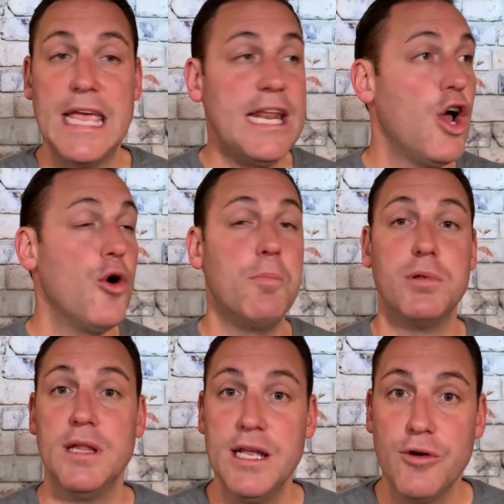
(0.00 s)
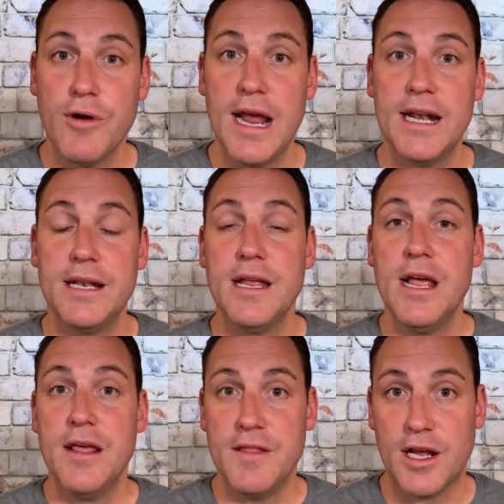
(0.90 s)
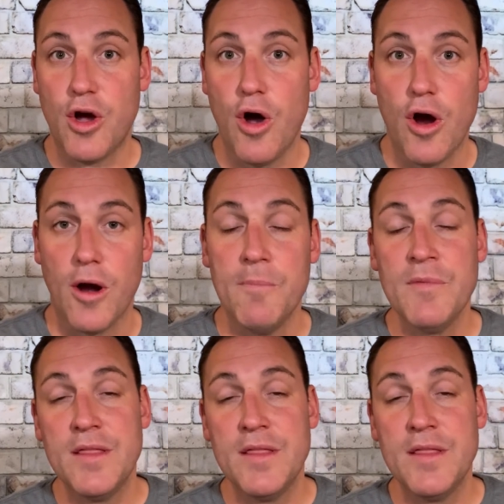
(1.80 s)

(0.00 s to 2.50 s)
It obliterated the car.